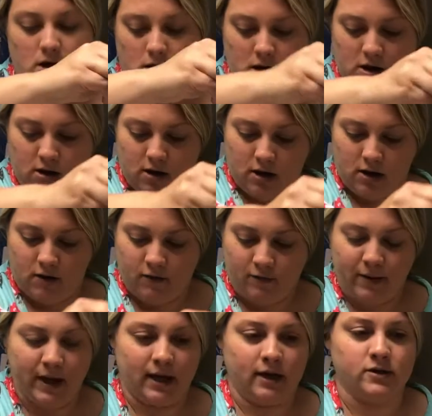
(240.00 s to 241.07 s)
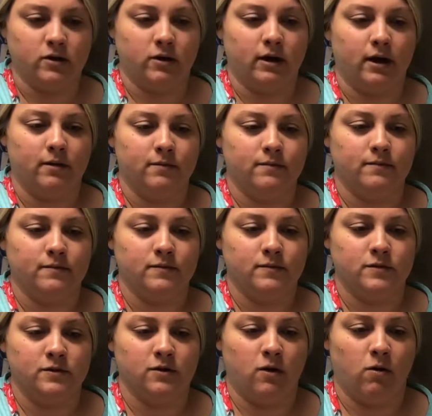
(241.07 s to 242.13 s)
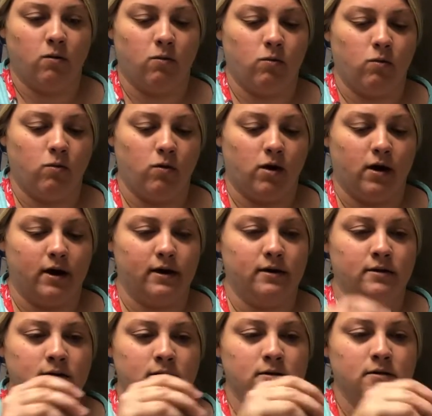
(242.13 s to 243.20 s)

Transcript: of baking soda. So 1,